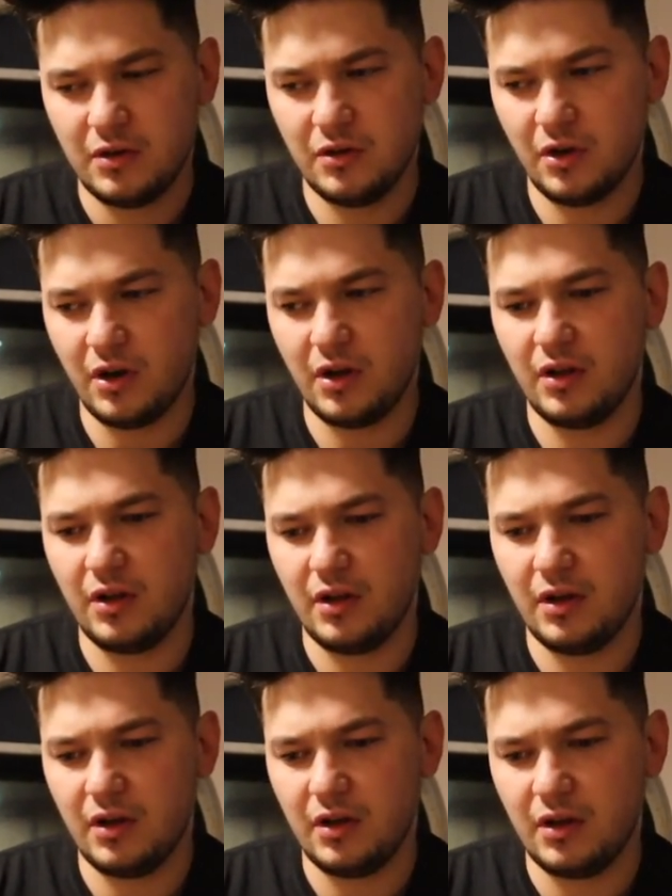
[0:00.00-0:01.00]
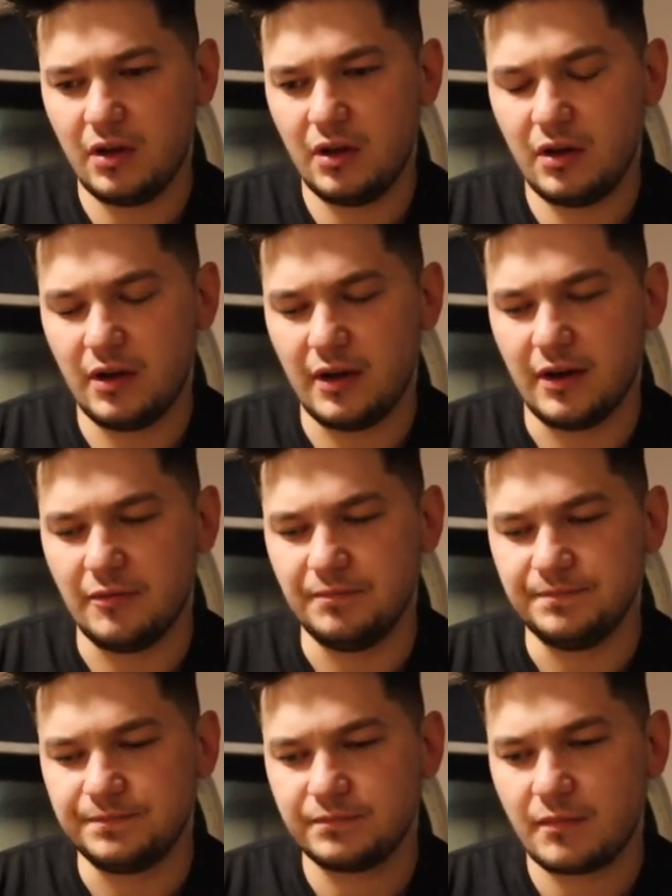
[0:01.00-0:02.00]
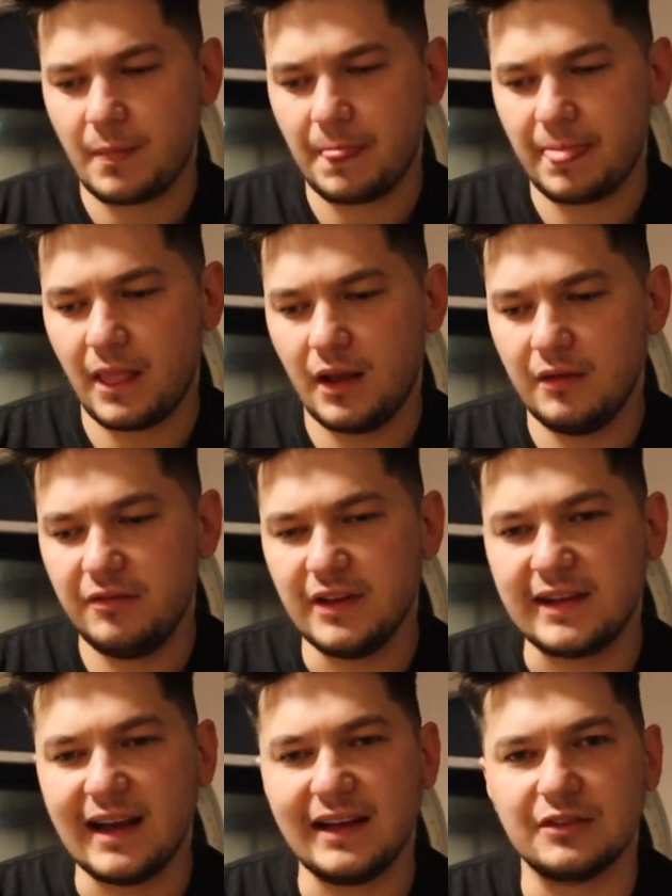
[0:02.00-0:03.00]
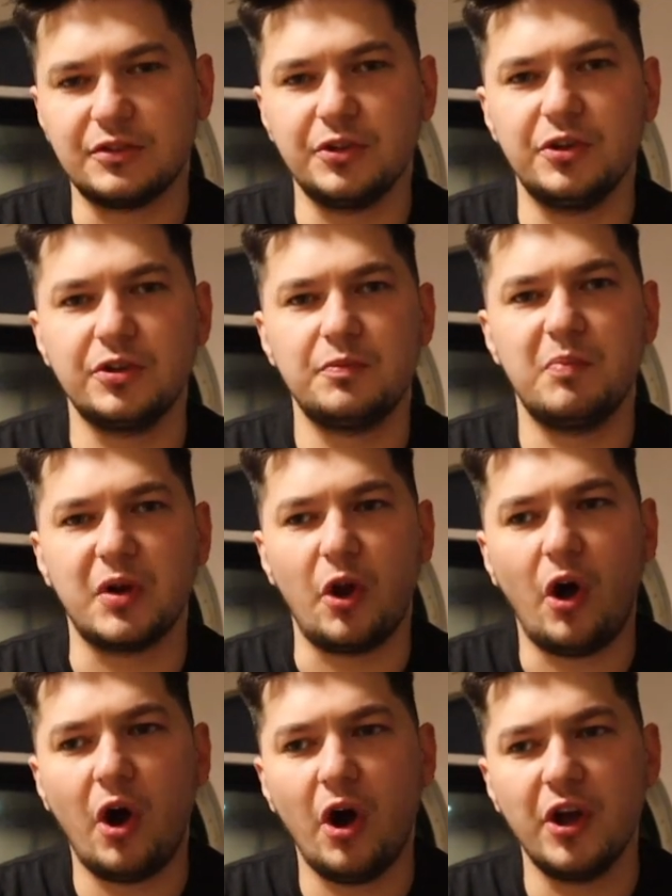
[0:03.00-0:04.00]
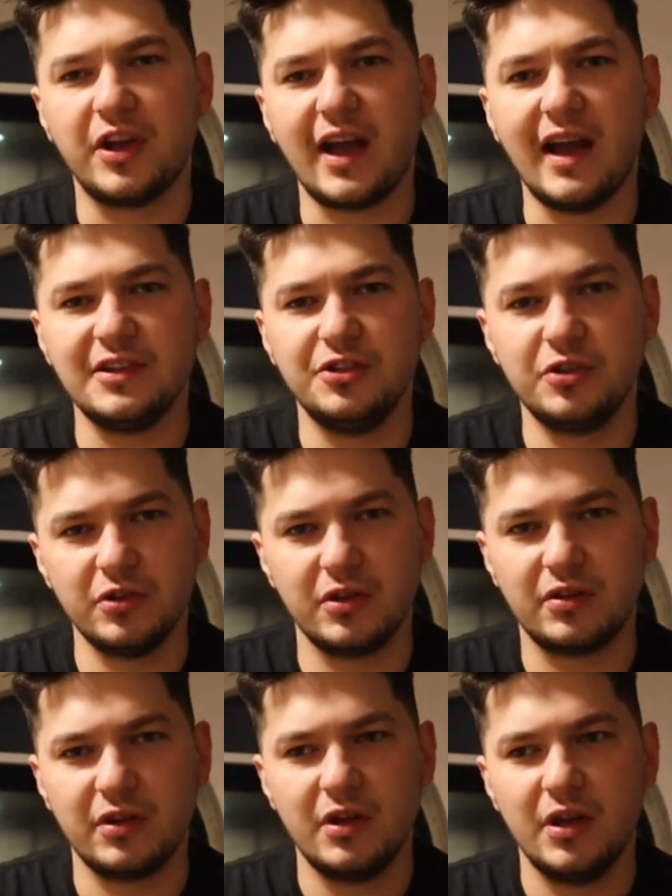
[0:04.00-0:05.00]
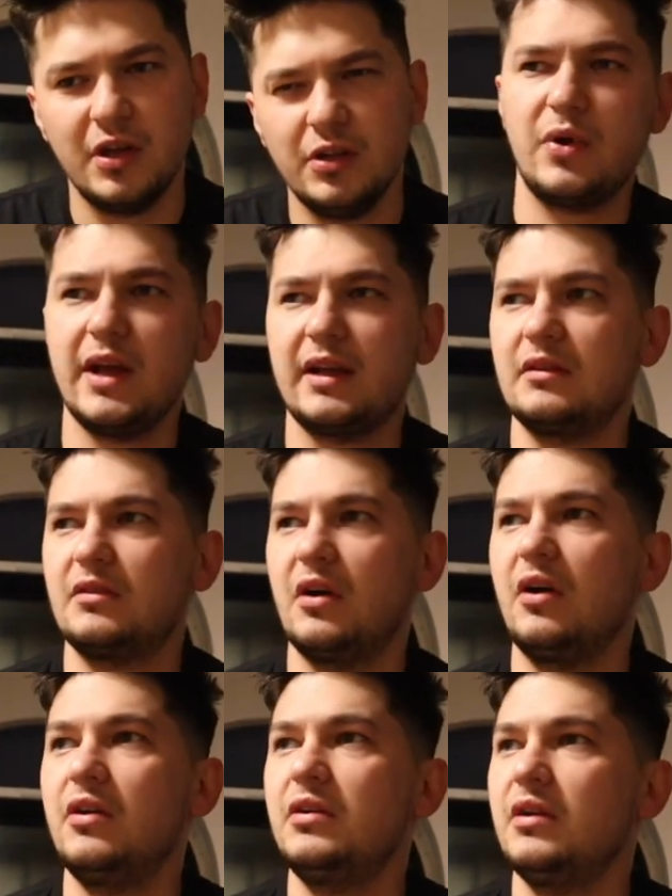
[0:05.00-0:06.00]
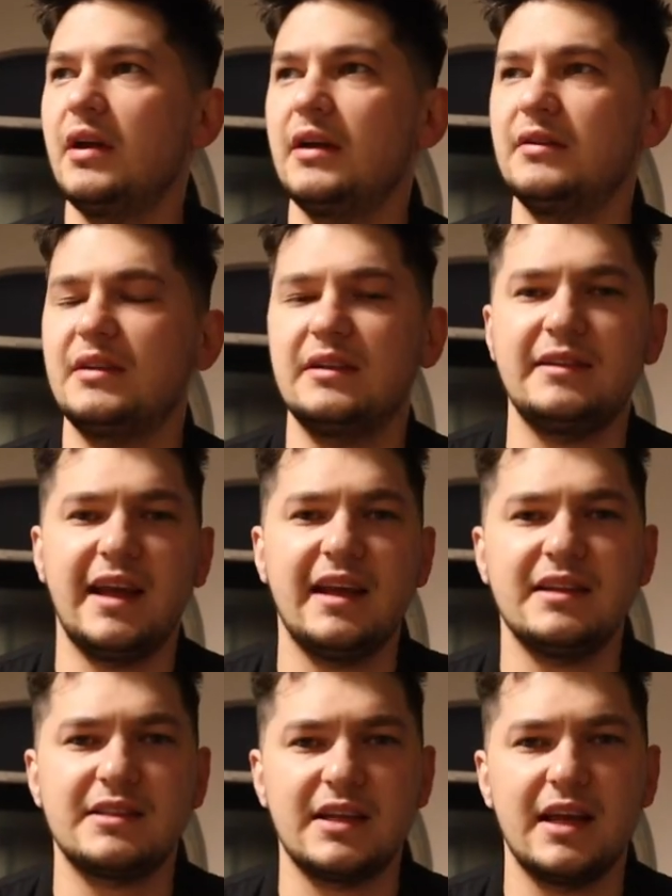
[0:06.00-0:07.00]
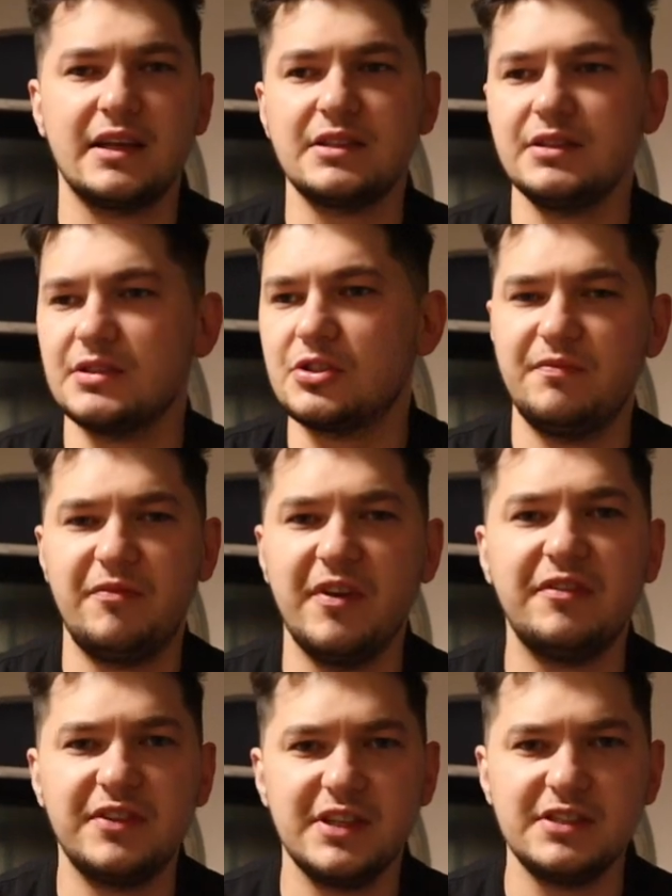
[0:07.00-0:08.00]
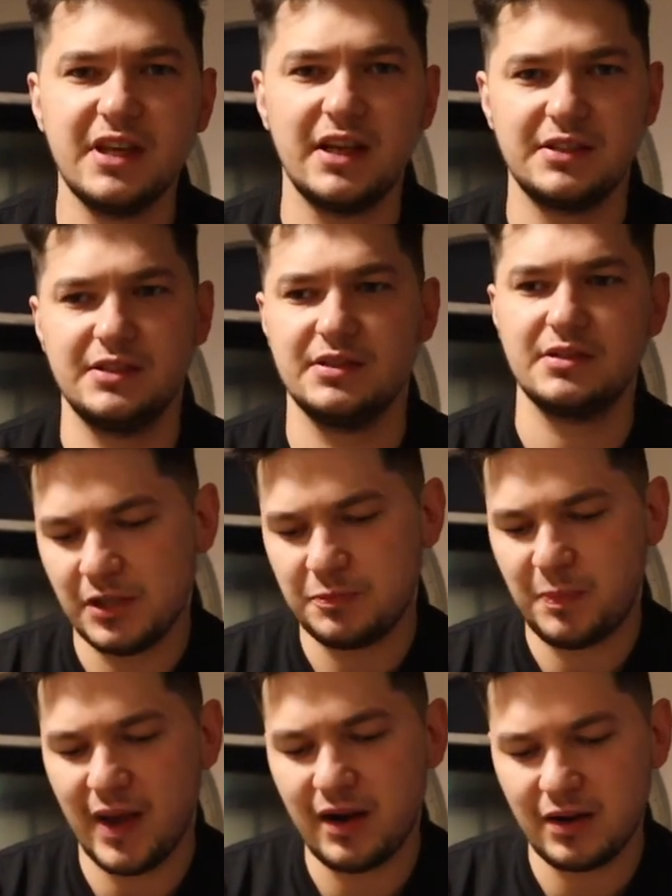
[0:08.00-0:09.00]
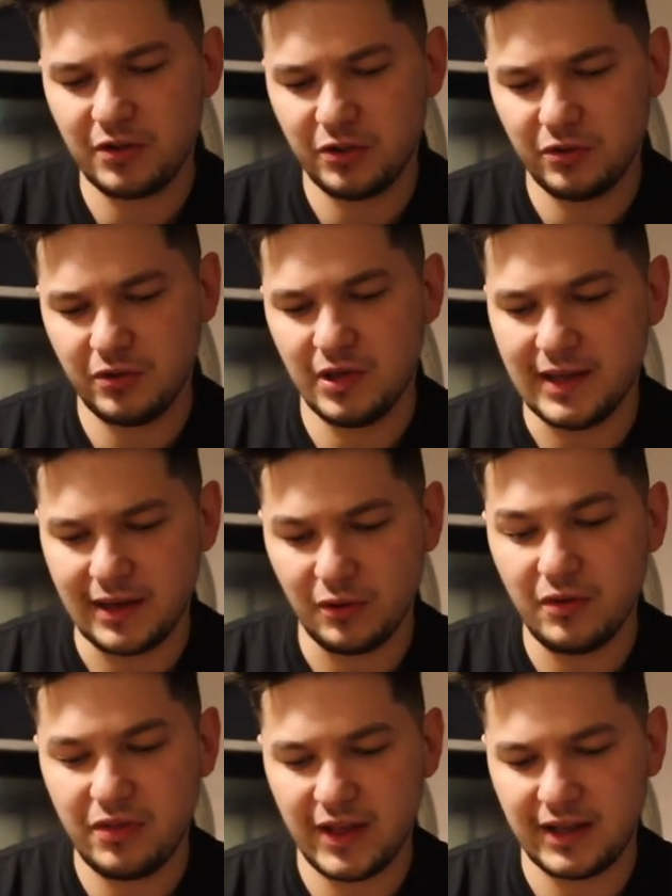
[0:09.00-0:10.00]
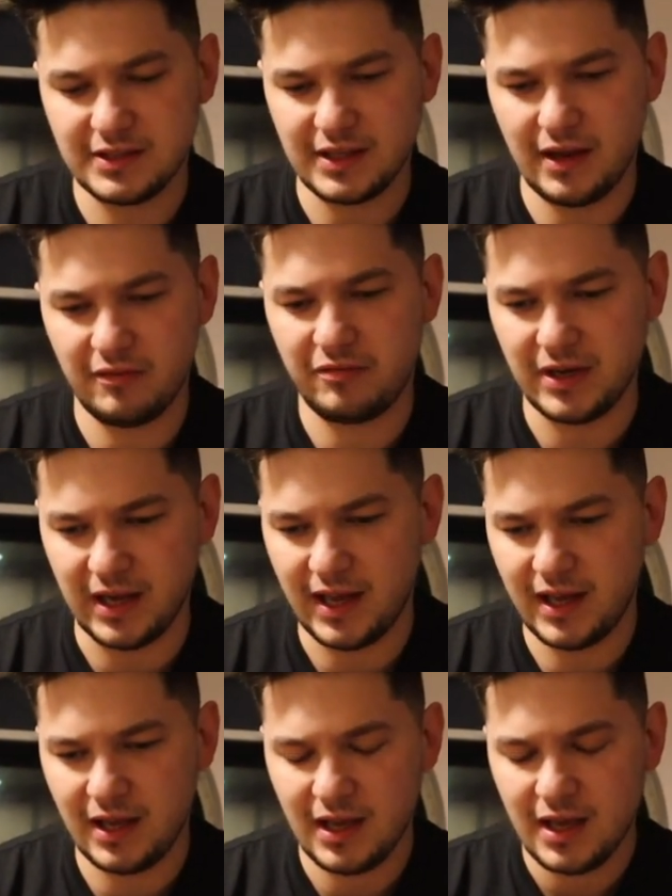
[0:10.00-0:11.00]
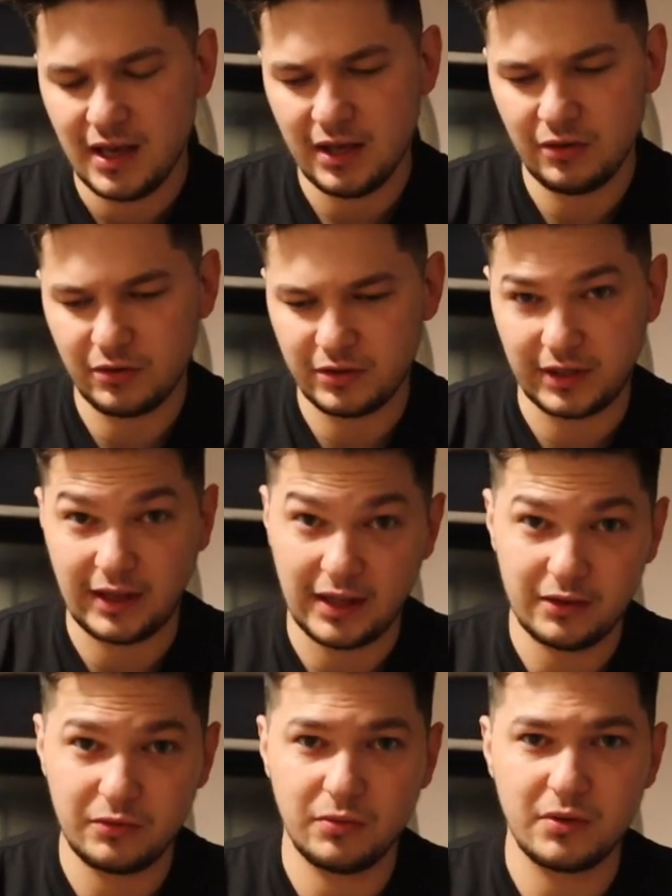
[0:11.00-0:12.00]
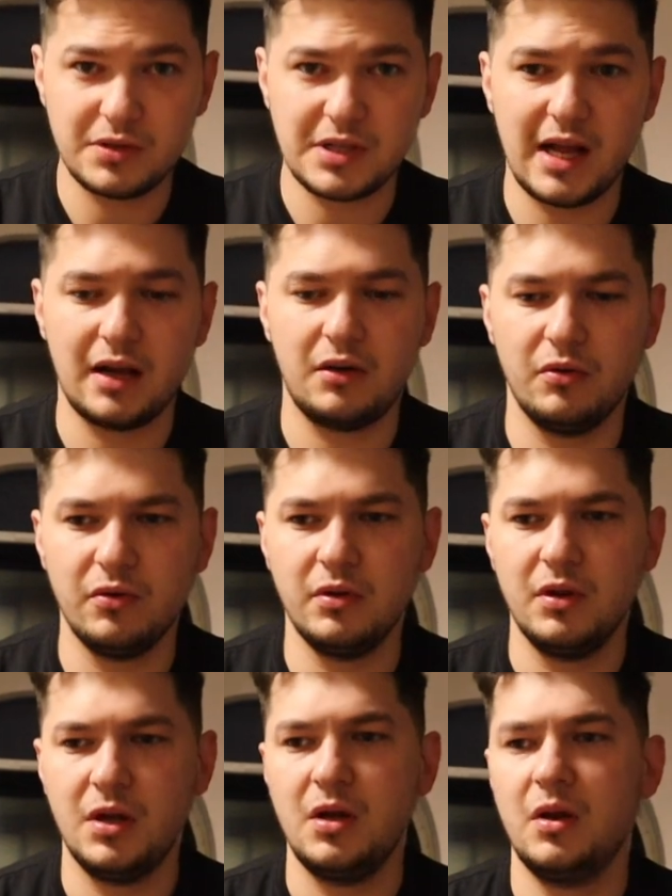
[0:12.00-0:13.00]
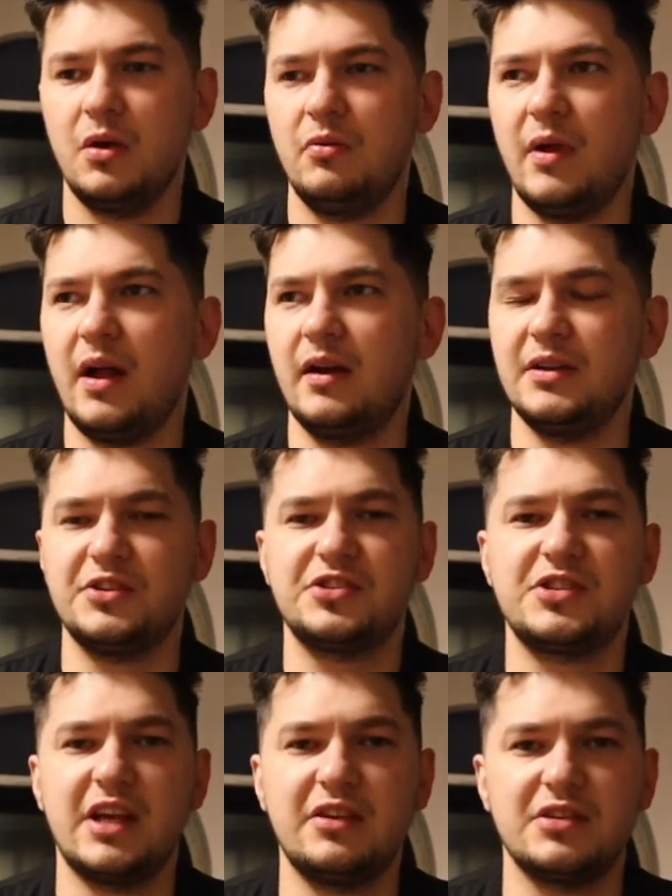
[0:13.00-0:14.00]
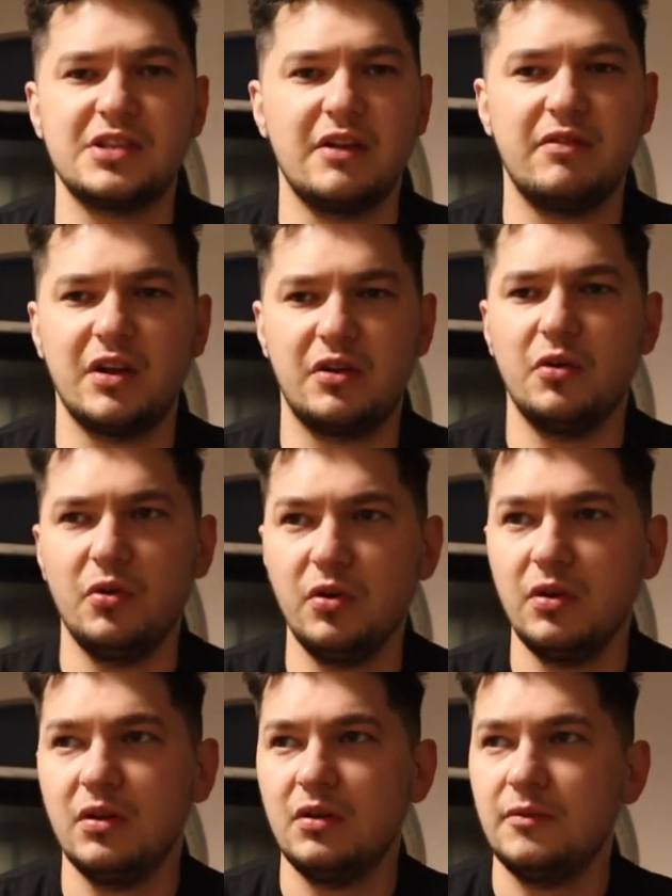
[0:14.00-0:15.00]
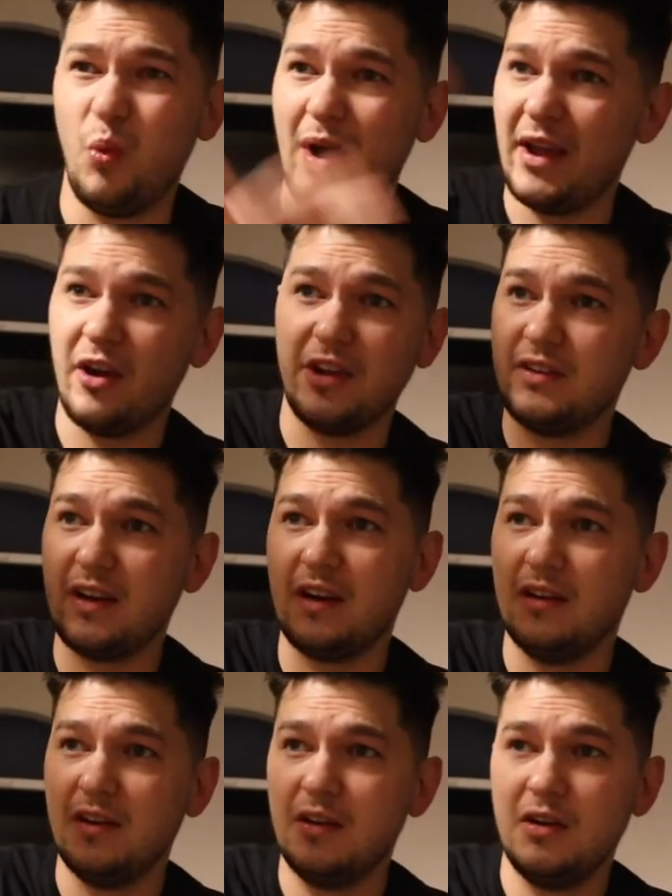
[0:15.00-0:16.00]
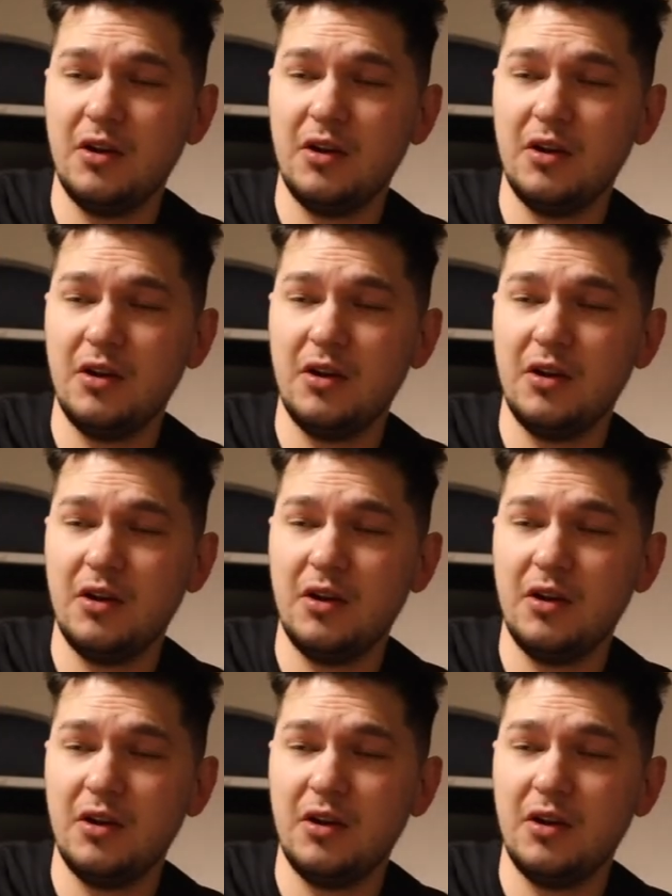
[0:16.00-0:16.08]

not um, if you can't do it, but how can you do it? Break it down into 10 sections. 50 sections. It's better to do little things every day in order to get towards that goal rather than just set yourself a goal way out there.